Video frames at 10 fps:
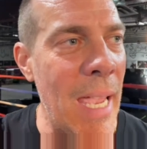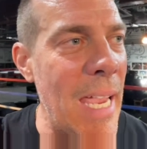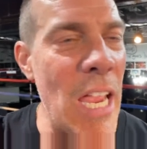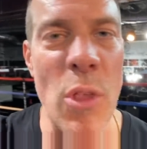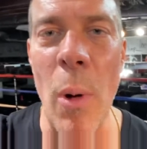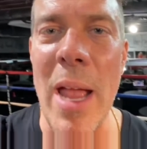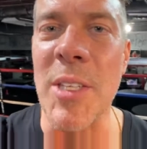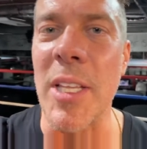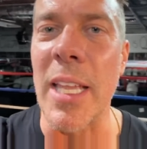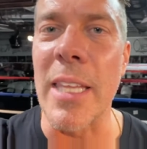Either way,
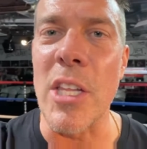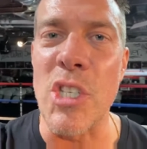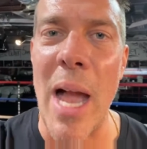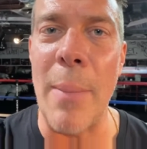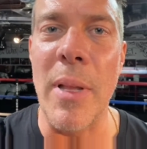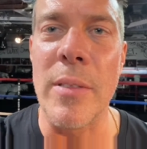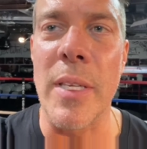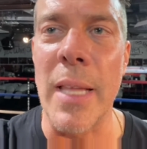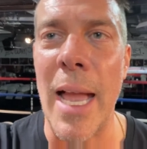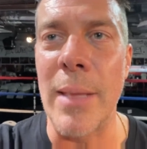he's going to get the job done
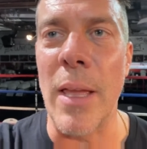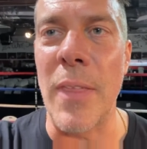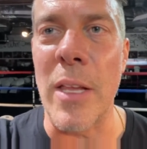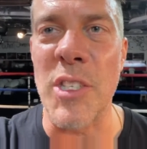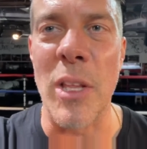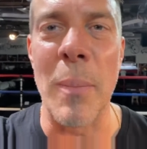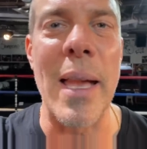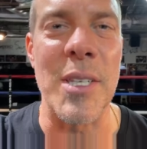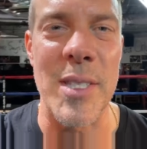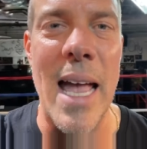tonight, and I think he's going to
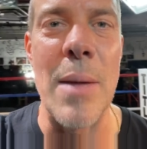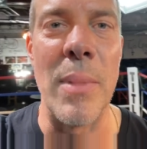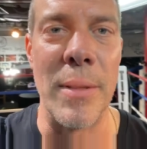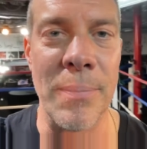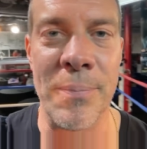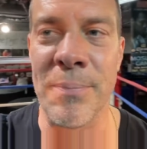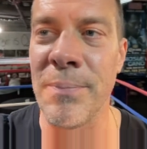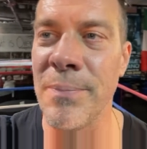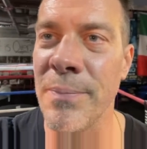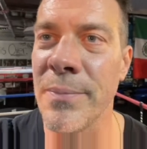make a
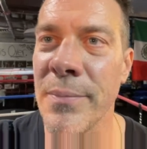statement.